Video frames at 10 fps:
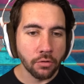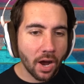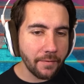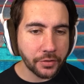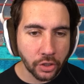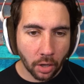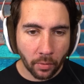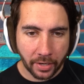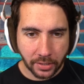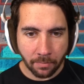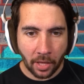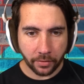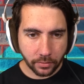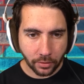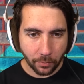you obviously don't want it to
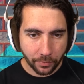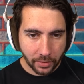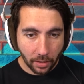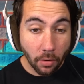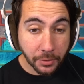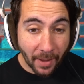melt. So, oh, it's